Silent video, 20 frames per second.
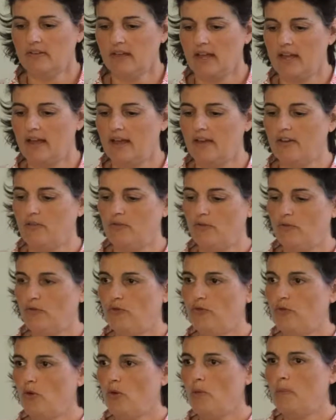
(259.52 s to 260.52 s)

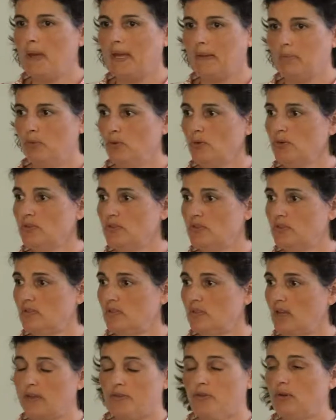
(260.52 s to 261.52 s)
3 bank books
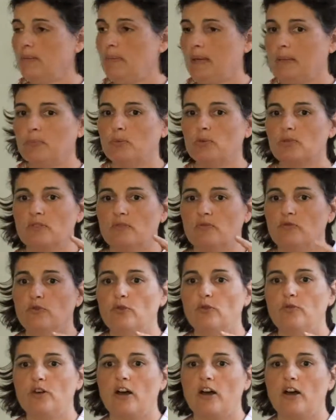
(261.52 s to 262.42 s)
and 4